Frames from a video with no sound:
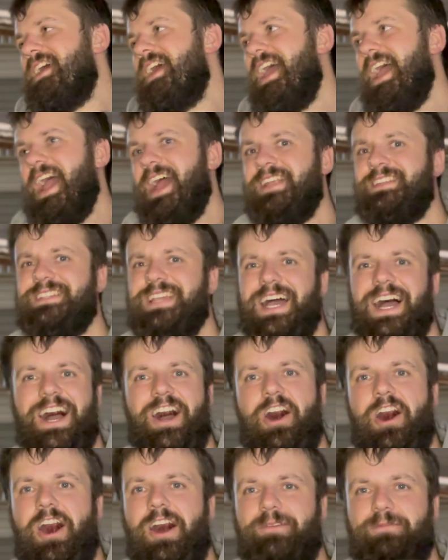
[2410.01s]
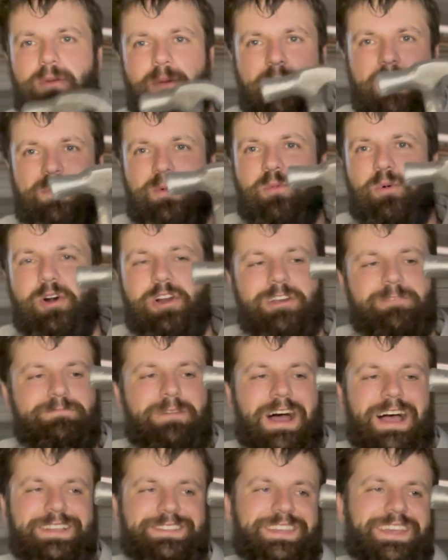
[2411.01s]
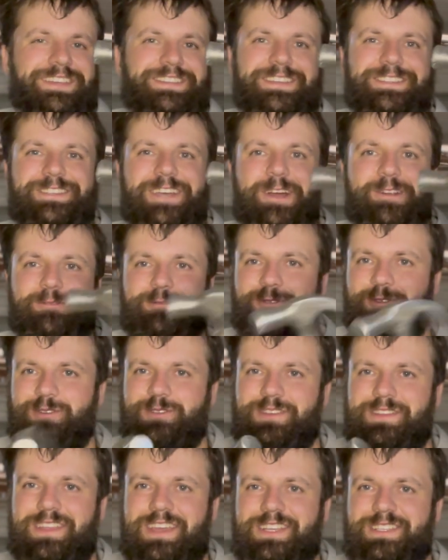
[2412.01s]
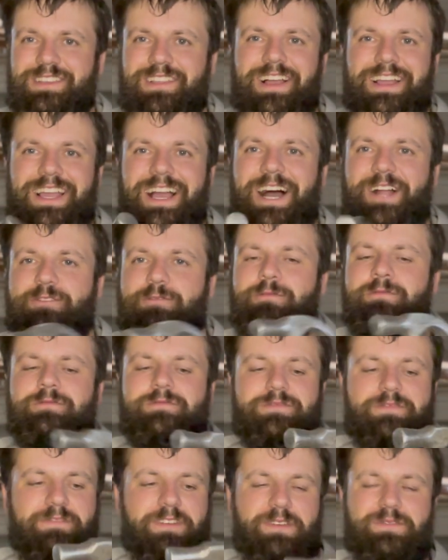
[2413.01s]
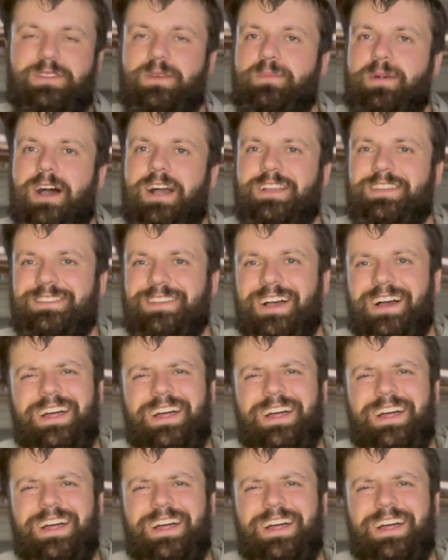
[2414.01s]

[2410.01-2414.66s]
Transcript: and I remember walking past these at Total Tools, and these are like 150 bucks.